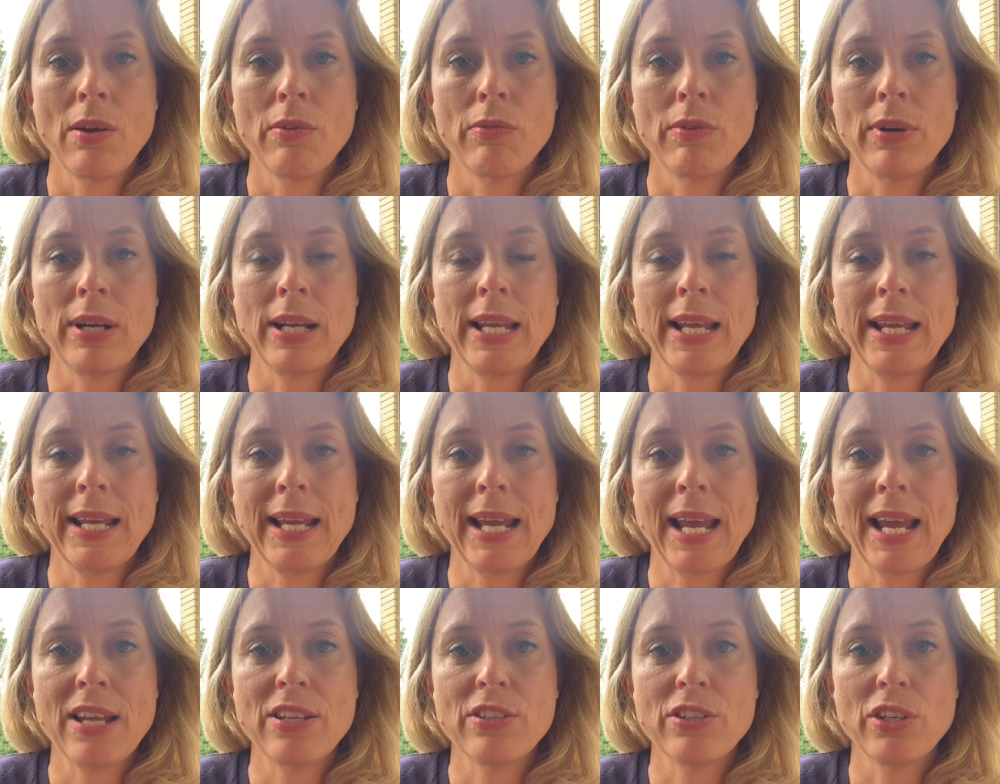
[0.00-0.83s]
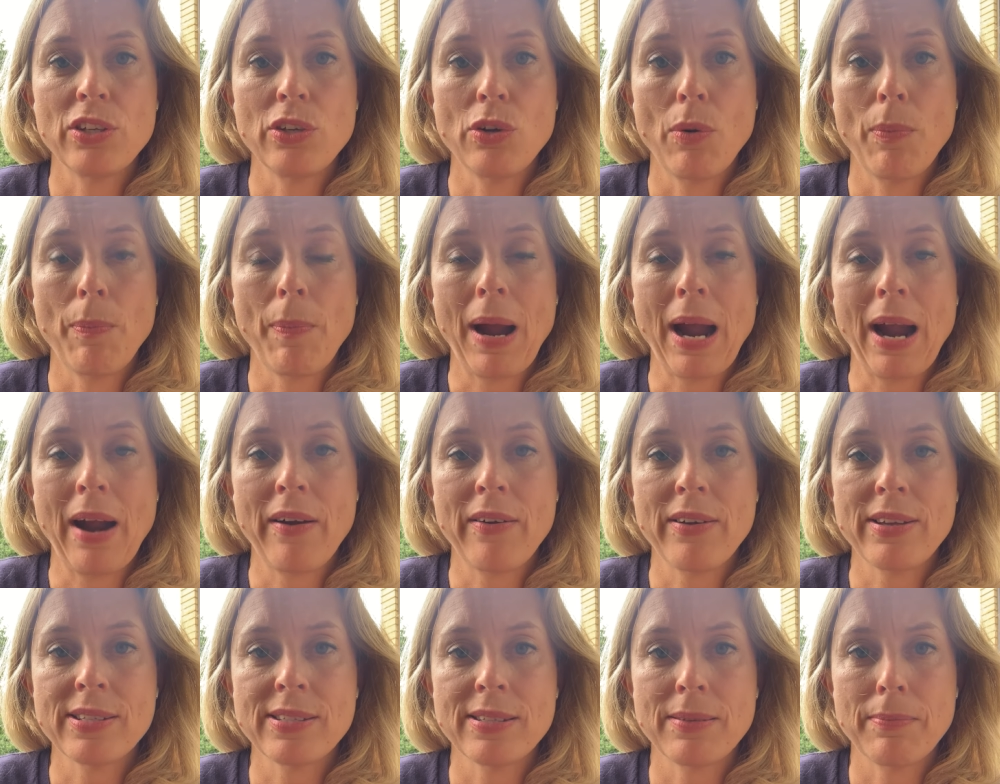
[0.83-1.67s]
really engaging your
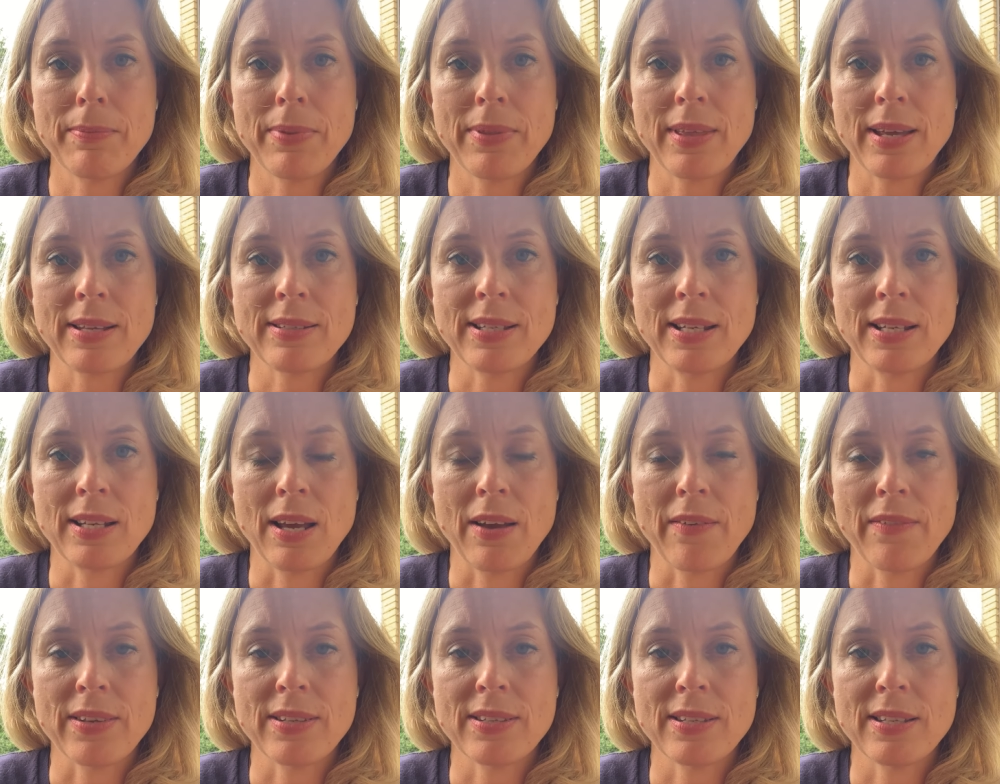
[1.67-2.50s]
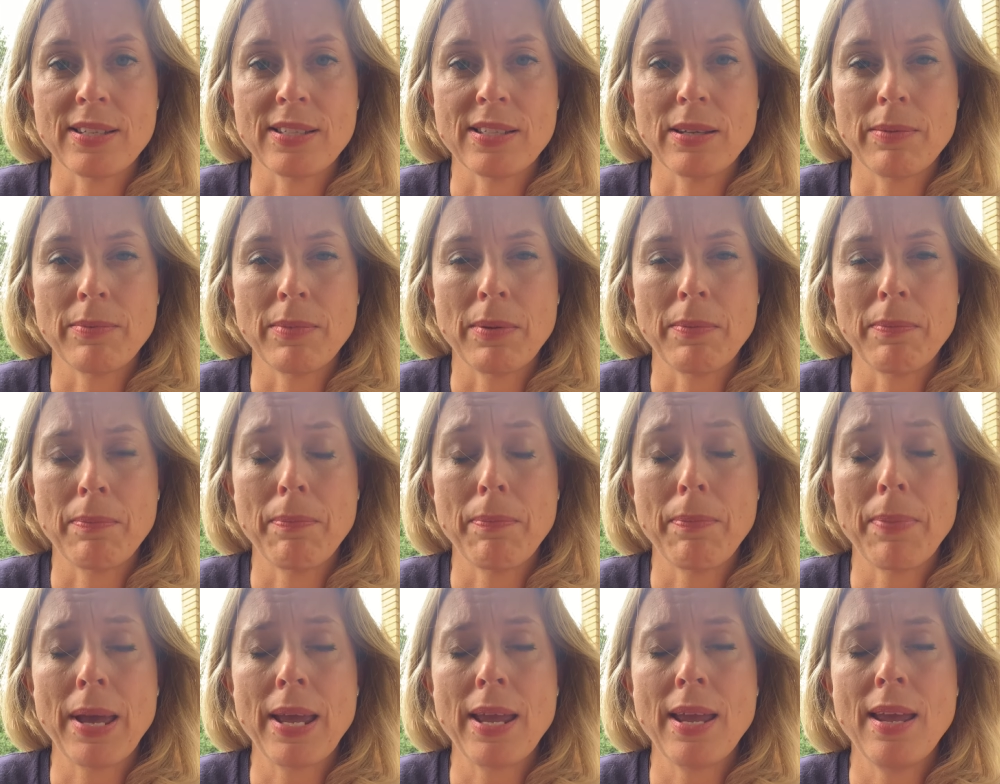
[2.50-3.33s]
parasympathetic nervous system
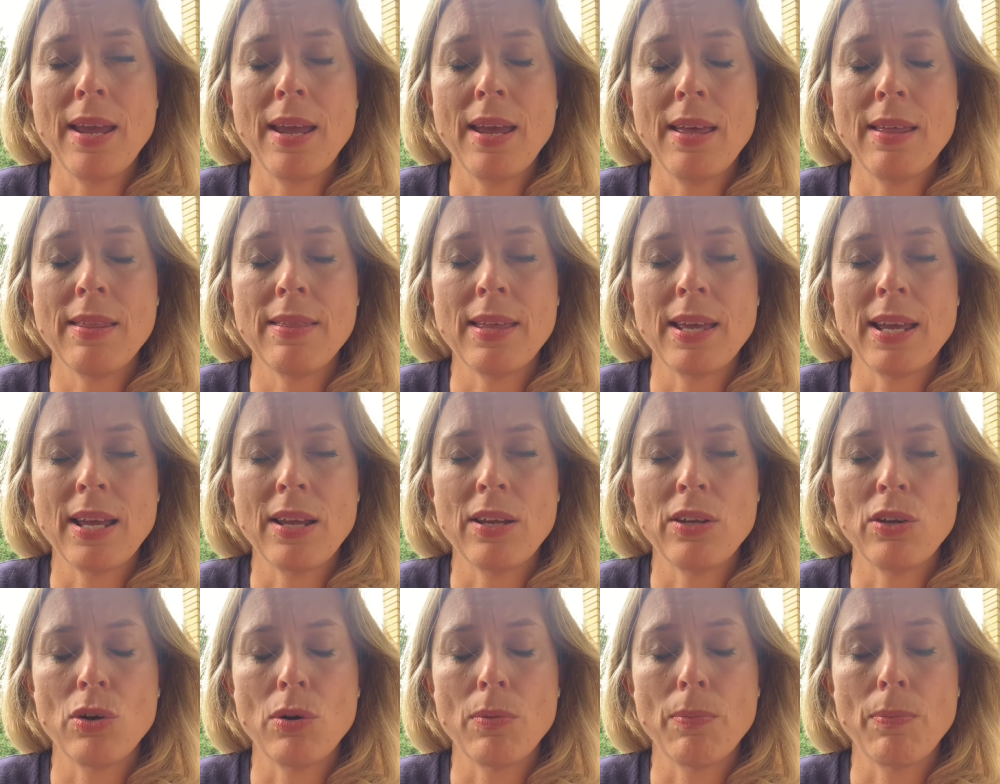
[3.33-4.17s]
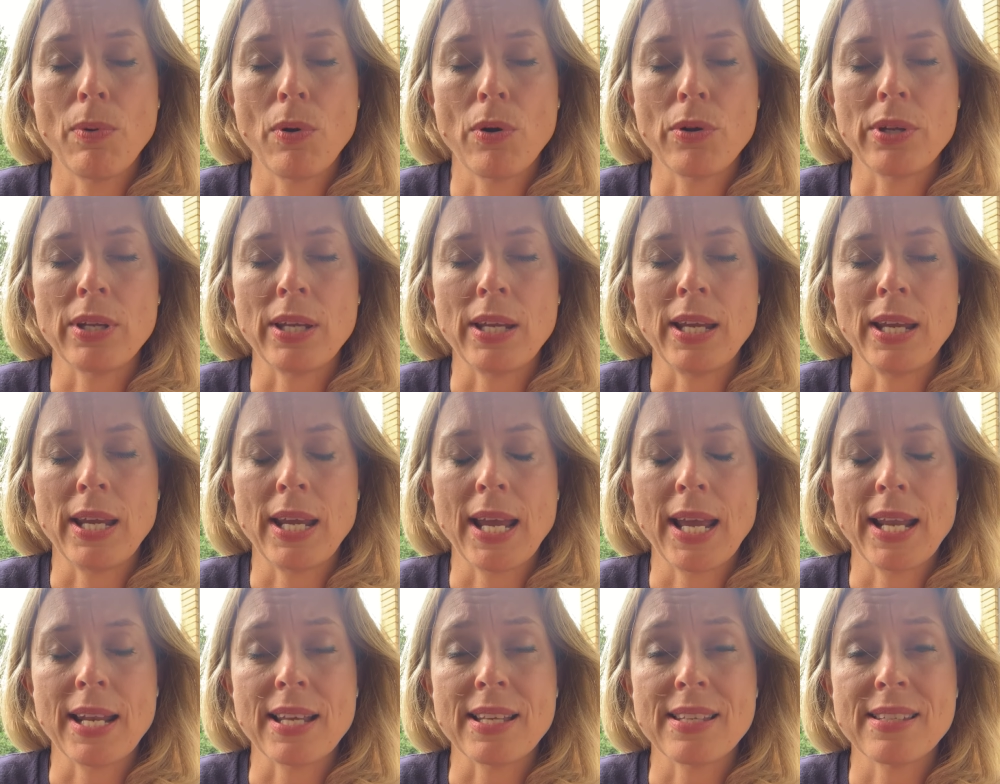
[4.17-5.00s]
and bathing your body
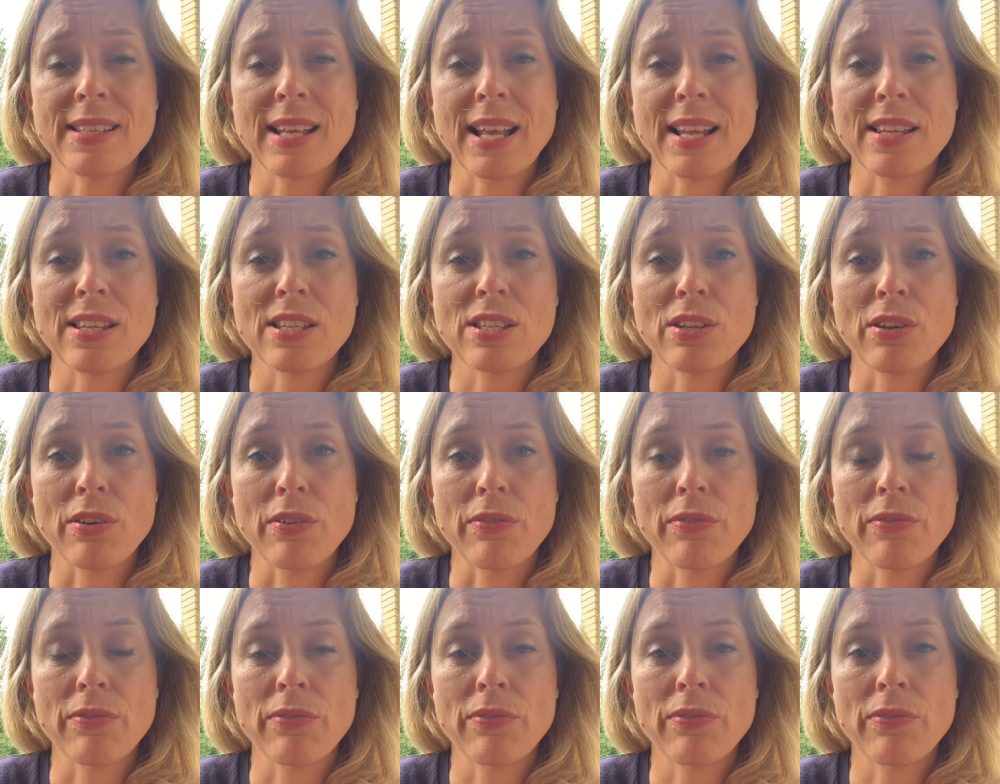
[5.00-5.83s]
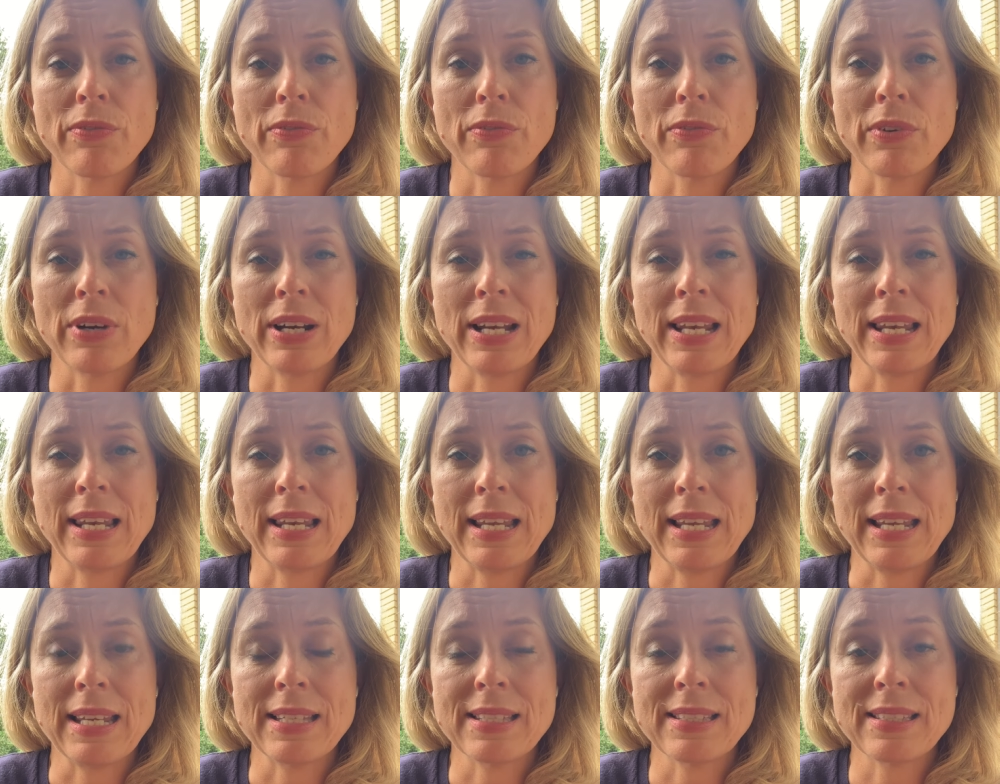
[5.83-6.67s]
in a sense of
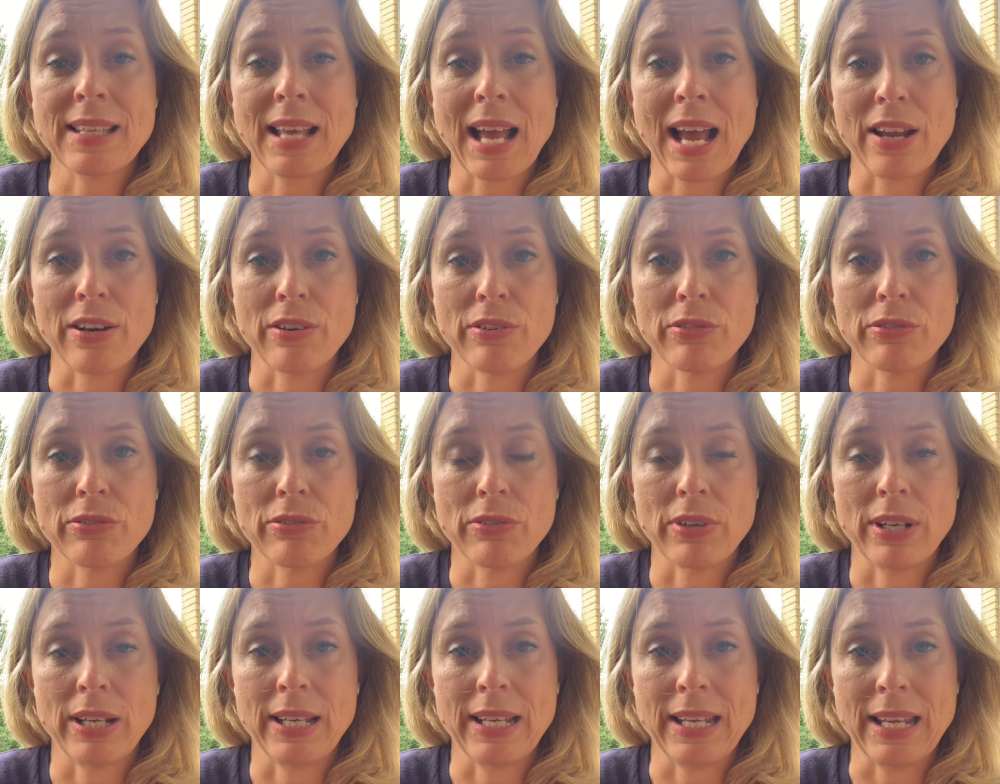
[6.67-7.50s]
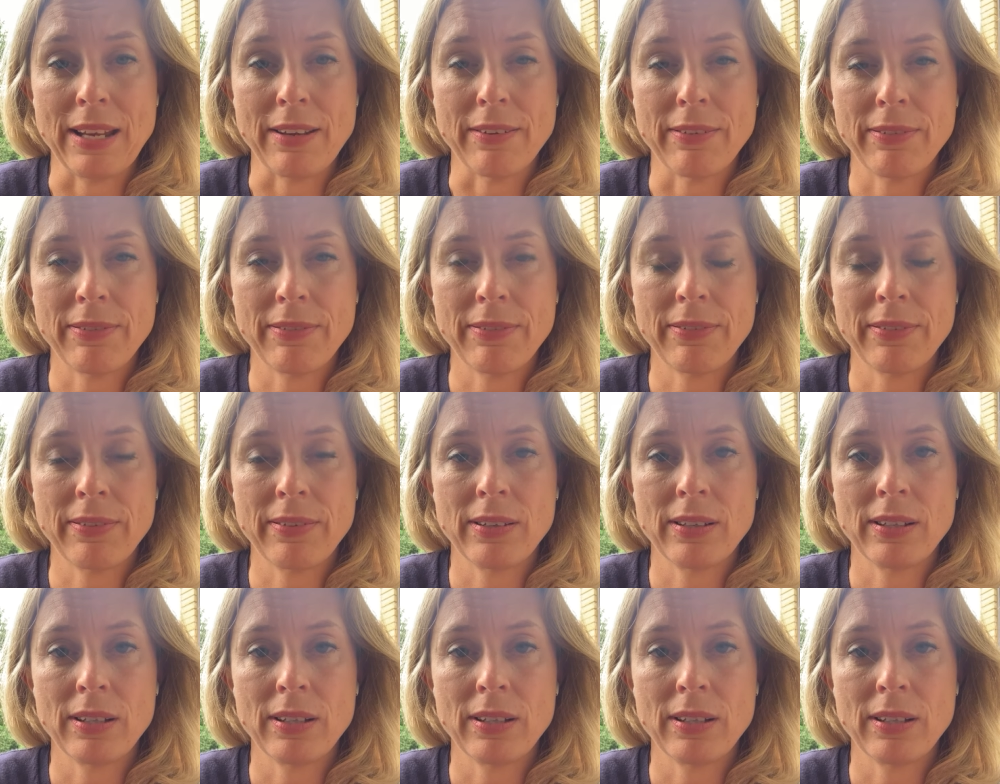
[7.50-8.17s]
release and relief,